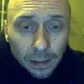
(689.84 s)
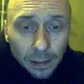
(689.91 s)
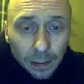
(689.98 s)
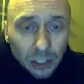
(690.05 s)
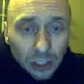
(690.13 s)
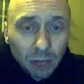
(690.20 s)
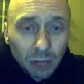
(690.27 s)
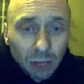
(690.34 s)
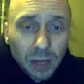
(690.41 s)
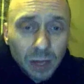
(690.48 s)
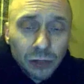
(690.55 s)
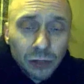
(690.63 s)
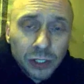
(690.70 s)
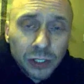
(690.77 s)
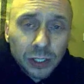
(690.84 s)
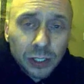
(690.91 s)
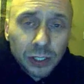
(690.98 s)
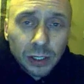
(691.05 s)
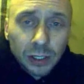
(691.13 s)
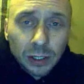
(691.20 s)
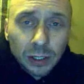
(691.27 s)
That's earth batteries.
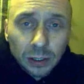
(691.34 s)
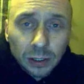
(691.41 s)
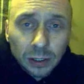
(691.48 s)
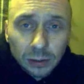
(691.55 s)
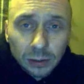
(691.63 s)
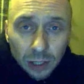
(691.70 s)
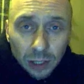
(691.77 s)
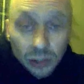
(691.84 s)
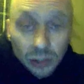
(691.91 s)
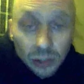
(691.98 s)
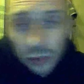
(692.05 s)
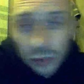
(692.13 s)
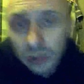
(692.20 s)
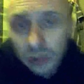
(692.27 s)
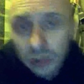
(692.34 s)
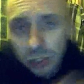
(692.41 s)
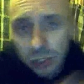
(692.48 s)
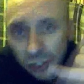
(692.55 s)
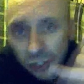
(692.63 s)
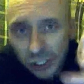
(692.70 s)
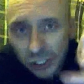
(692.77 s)
The
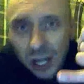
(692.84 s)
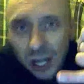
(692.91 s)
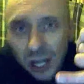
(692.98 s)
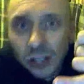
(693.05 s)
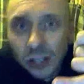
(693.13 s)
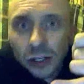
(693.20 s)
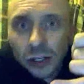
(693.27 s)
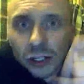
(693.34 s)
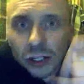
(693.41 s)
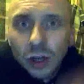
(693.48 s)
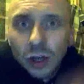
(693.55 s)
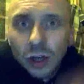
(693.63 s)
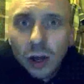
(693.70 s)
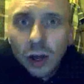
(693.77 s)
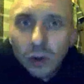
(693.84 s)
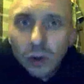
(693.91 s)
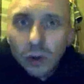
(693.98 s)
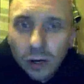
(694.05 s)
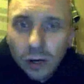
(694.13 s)
Stenge style.